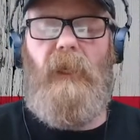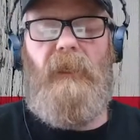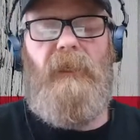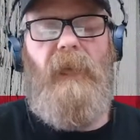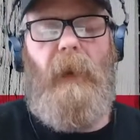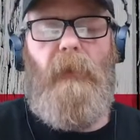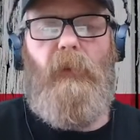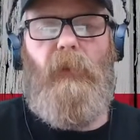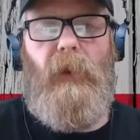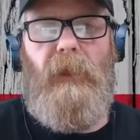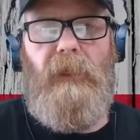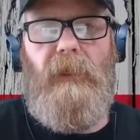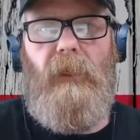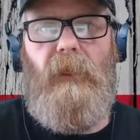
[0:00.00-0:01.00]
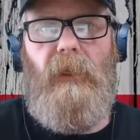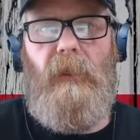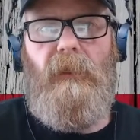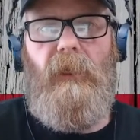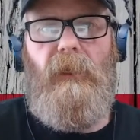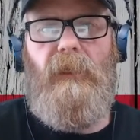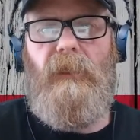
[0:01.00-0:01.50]
temporary cities,
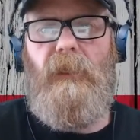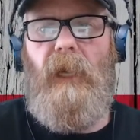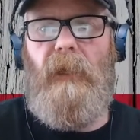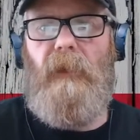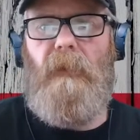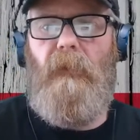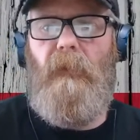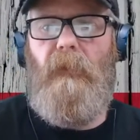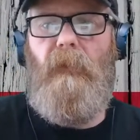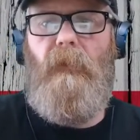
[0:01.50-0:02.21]
they just kind of